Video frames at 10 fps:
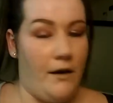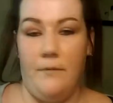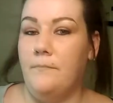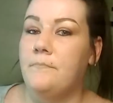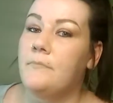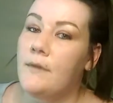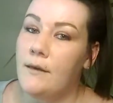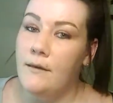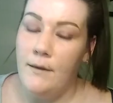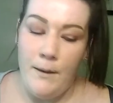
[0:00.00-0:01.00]
Um,
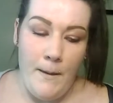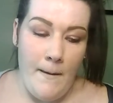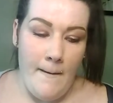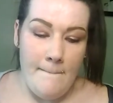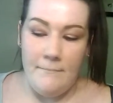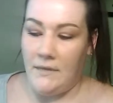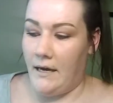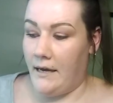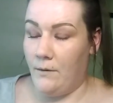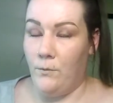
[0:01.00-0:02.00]

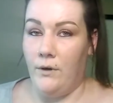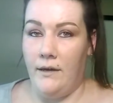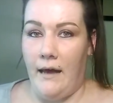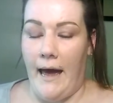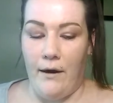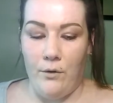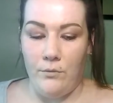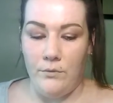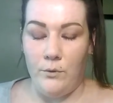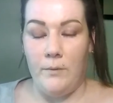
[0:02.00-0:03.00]
knock on wood, I don't
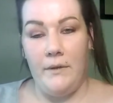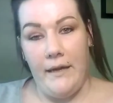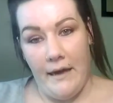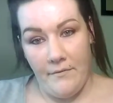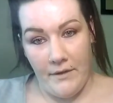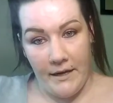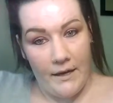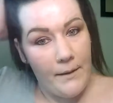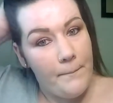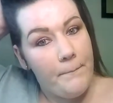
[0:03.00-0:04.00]
normally have like
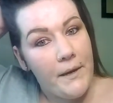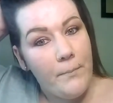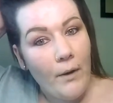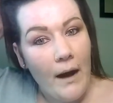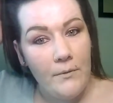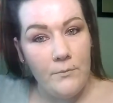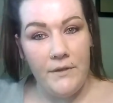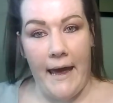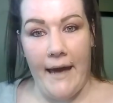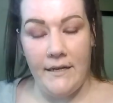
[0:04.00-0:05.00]
a big problem
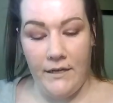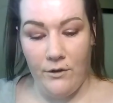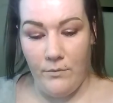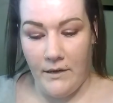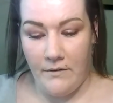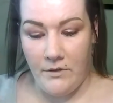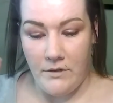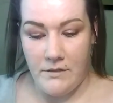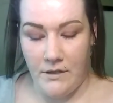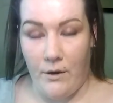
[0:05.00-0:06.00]
with acne or
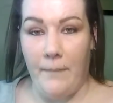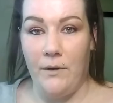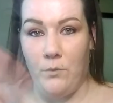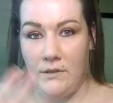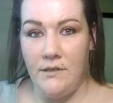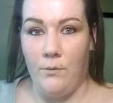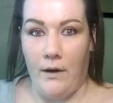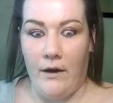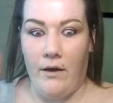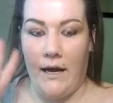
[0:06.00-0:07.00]
whatever. So, I mean, once in a
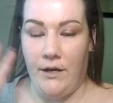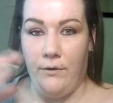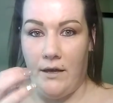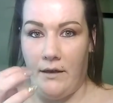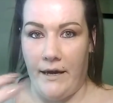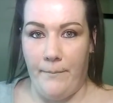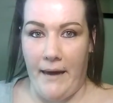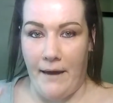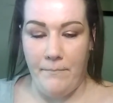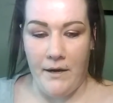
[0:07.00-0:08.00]
while I do get like a
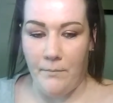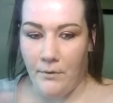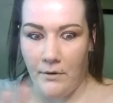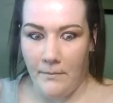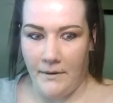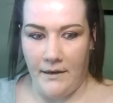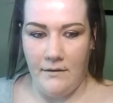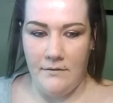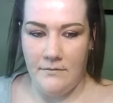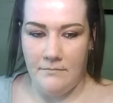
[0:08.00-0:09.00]
bad pimple, but
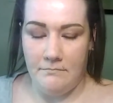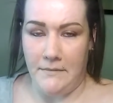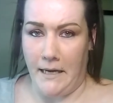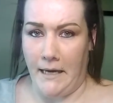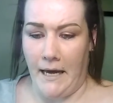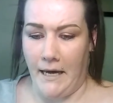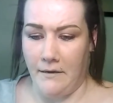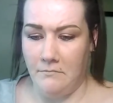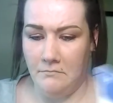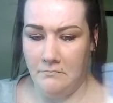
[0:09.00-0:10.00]
thank God
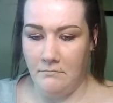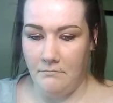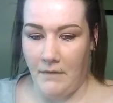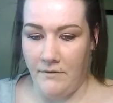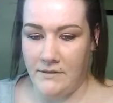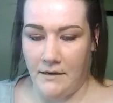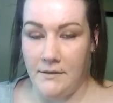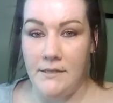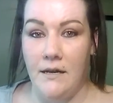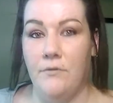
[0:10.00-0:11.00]
my
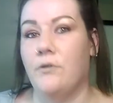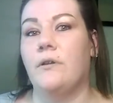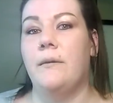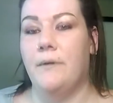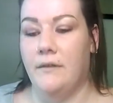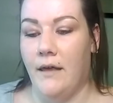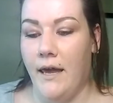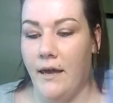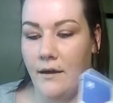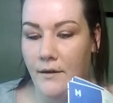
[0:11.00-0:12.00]
skin's never really been
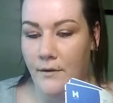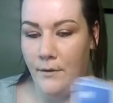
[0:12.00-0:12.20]
like